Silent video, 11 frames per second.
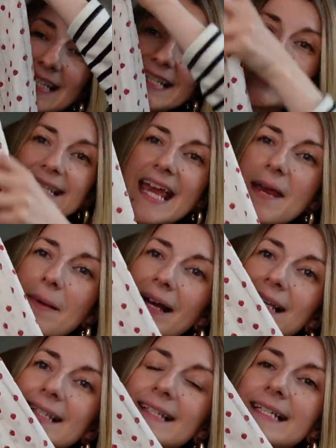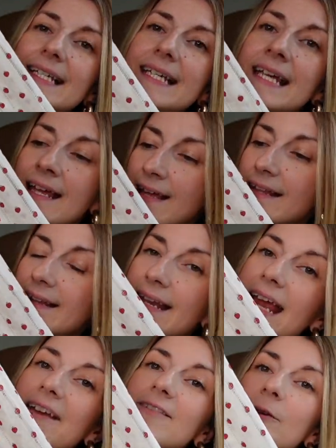the same as the
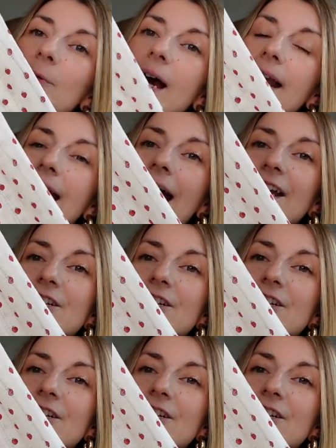navy one I